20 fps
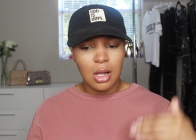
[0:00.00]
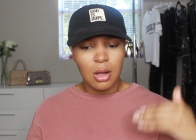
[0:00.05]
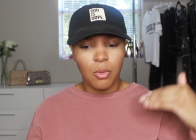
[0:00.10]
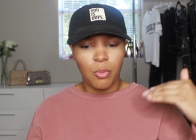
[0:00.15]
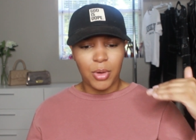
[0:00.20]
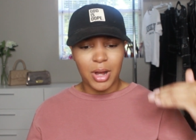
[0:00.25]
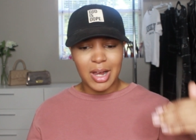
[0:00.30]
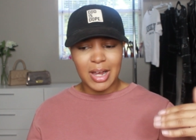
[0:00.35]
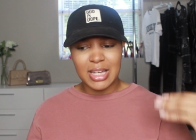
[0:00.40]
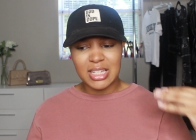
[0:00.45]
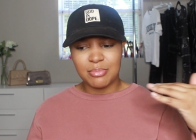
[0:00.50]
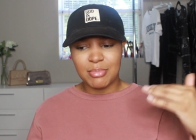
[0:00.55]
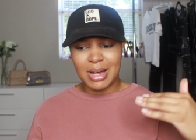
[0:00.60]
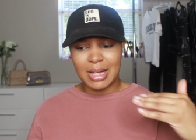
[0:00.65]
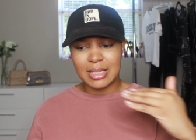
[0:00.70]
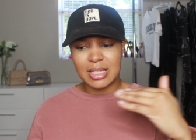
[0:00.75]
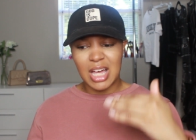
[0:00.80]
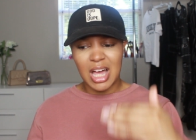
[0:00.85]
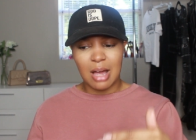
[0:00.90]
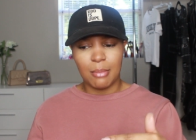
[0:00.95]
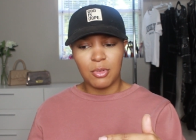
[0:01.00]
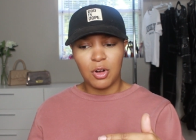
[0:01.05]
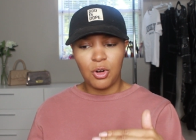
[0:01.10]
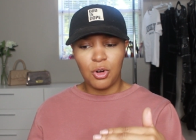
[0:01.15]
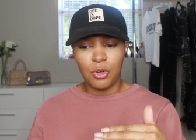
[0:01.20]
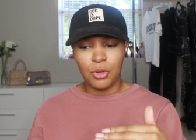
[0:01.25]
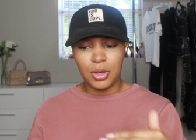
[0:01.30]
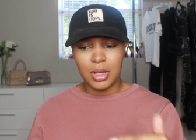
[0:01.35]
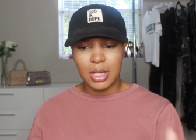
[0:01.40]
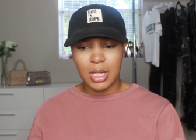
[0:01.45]
where is my time
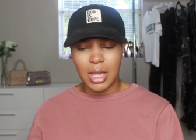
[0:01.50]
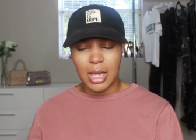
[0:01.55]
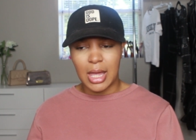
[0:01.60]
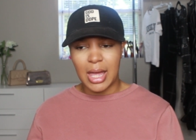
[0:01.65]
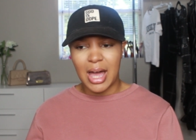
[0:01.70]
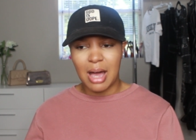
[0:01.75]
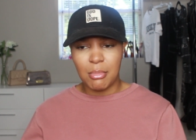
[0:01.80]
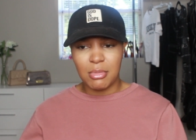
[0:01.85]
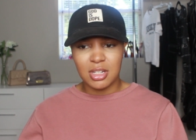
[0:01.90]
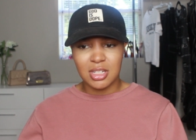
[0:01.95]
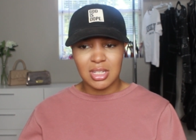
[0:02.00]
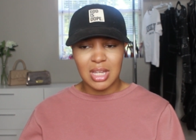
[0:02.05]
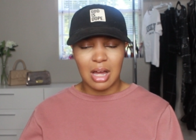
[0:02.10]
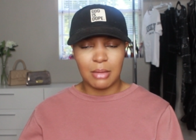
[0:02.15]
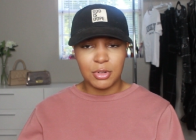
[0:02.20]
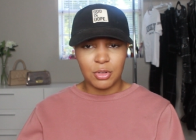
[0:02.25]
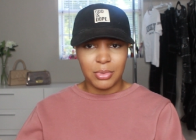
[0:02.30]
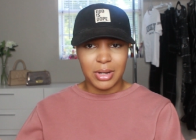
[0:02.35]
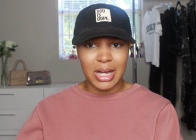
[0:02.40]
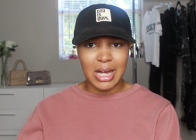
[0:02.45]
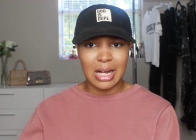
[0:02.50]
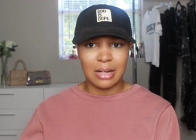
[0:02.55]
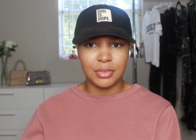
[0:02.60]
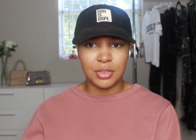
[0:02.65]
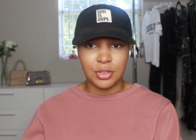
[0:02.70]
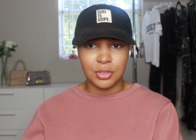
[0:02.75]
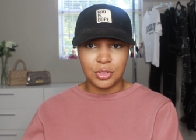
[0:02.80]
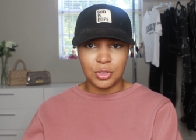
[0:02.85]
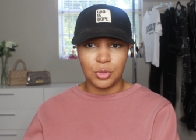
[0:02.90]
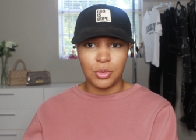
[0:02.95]
going and how much time do I have
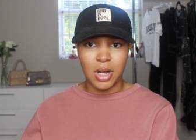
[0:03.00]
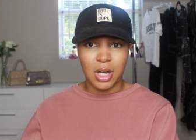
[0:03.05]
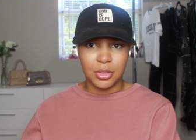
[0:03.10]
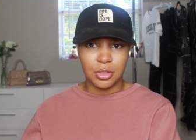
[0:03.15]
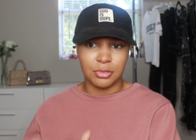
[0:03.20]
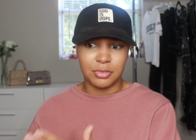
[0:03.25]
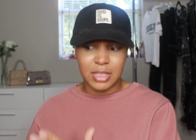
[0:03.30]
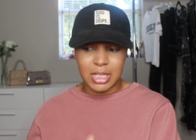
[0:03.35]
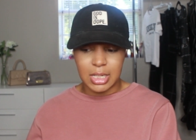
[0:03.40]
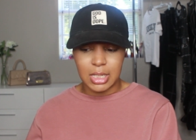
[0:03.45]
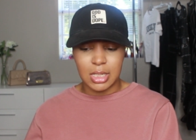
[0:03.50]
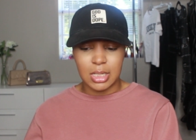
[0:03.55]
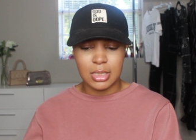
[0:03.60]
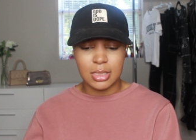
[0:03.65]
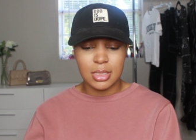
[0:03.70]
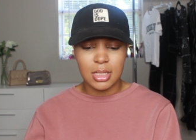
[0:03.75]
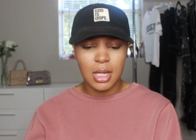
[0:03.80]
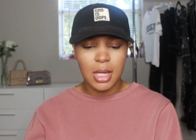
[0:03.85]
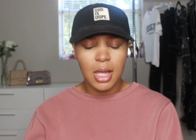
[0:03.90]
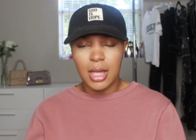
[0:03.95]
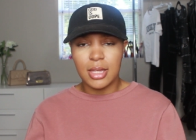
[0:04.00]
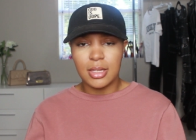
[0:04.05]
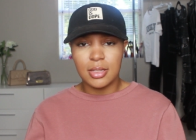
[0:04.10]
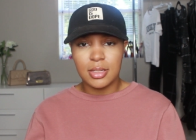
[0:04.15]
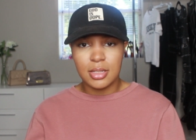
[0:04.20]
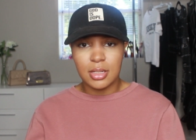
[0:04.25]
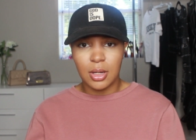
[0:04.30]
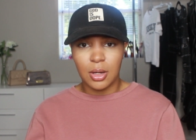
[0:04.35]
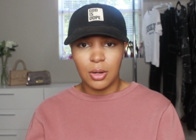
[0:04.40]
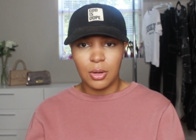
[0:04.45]
to do other things. And
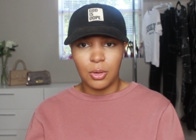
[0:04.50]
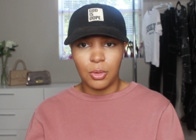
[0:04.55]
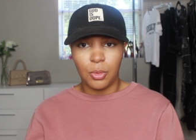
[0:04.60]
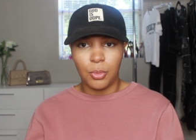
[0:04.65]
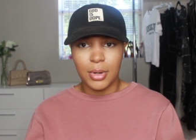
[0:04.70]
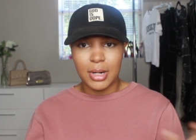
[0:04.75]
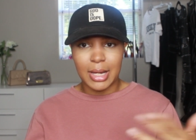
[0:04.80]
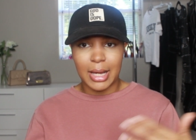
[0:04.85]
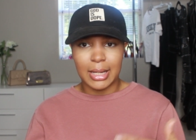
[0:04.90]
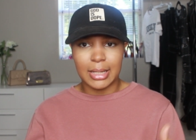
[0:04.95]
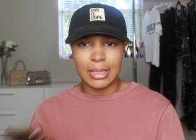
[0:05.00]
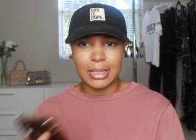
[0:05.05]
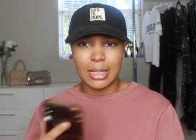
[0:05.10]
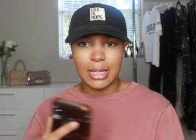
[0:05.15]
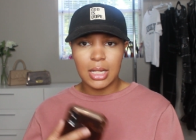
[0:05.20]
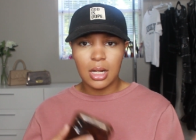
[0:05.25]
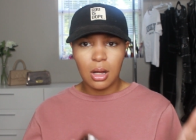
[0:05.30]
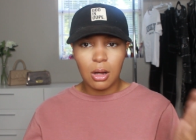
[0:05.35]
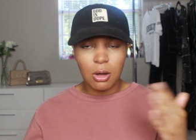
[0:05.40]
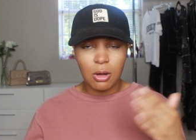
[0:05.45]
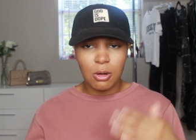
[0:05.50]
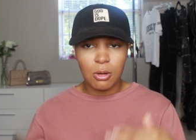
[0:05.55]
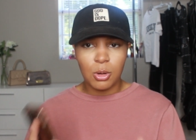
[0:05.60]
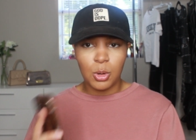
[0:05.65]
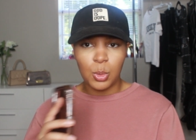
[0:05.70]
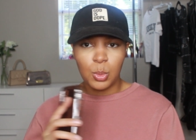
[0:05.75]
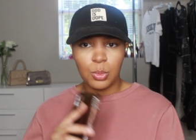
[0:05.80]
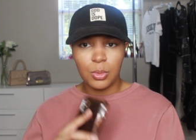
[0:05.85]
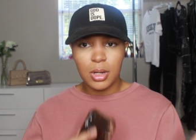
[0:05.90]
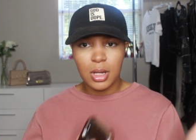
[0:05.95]
so when I get
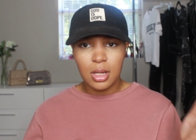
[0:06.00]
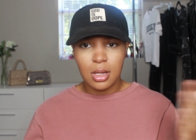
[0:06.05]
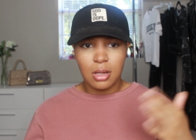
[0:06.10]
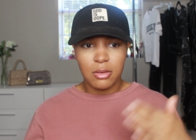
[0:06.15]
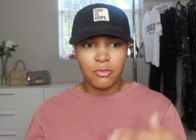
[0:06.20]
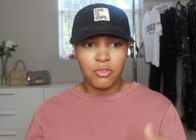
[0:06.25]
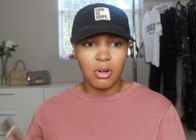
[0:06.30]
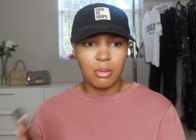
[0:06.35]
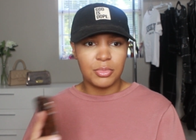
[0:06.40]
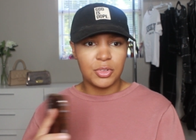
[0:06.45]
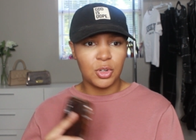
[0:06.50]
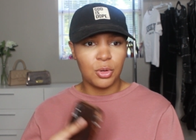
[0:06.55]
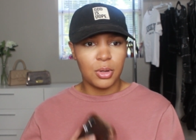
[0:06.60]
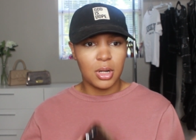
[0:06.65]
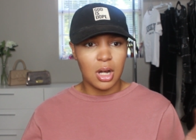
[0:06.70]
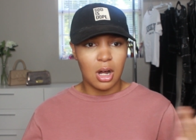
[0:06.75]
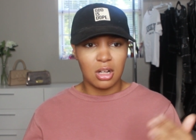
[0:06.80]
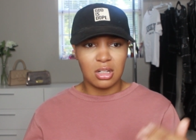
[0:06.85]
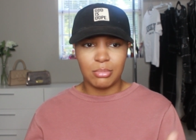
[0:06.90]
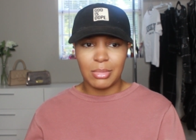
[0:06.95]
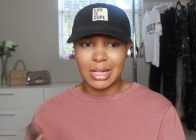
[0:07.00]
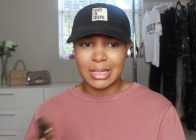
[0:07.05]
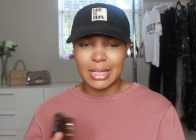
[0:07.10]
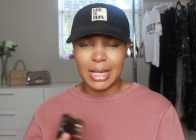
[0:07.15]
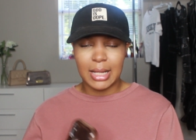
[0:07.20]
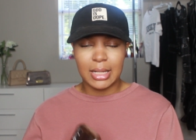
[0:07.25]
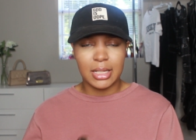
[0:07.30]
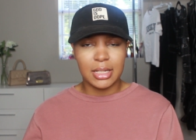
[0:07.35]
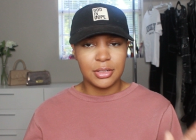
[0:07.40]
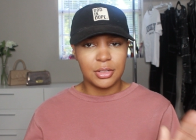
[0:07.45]
home from doing all my
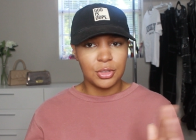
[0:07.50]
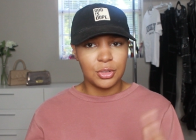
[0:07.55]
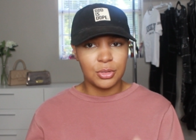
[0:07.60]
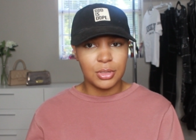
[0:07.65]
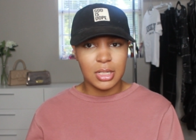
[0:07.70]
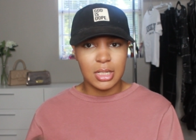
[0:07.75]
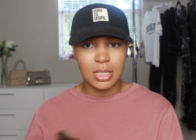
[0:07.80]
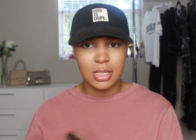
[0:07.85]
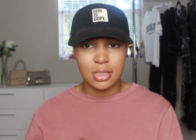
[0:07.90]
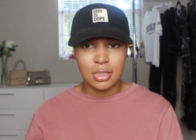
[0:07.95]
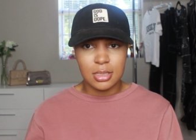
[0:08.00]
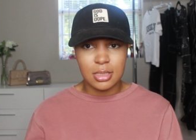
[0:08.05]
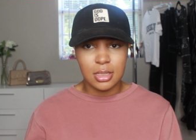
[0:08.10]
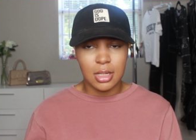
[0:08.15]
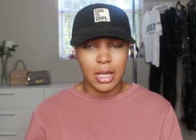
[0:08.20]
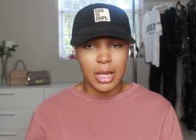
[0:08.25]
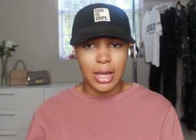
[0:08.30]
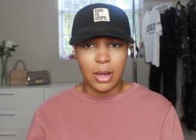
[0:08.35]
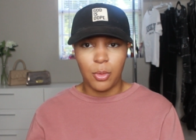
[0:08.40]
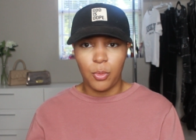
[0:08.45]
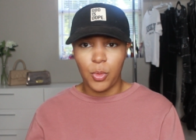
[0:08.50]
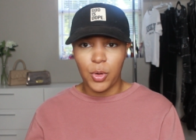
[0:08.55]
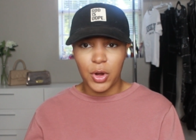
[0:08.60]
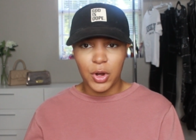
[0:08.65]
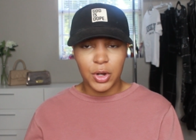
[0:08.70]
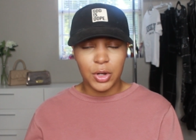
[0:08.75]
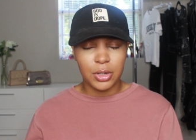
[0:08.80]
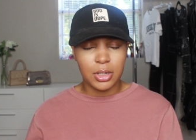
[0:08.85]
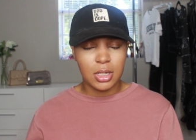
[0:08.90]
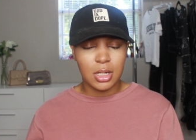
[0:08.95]
daily duties at
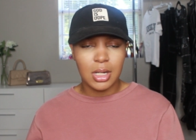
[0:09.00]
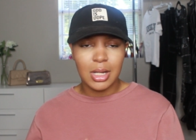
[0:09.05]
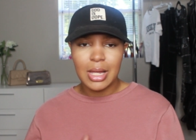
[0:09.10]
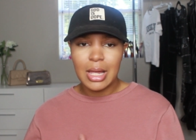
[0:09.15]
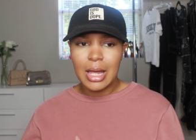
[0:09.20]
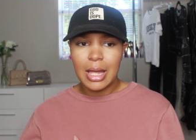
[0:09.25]
work,